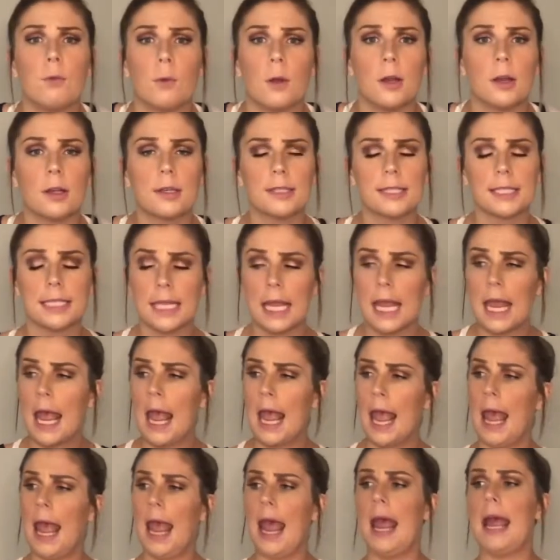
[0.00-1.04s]
works.
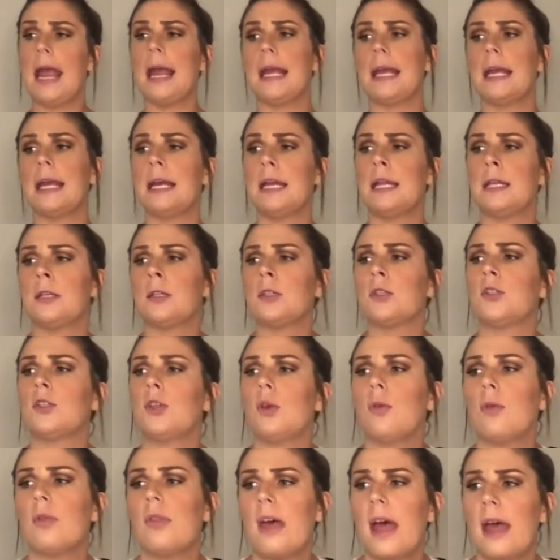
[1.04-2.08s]
And
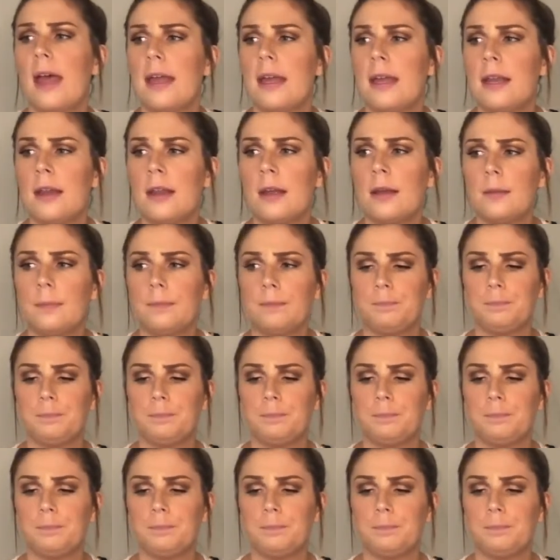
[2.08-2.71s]
so then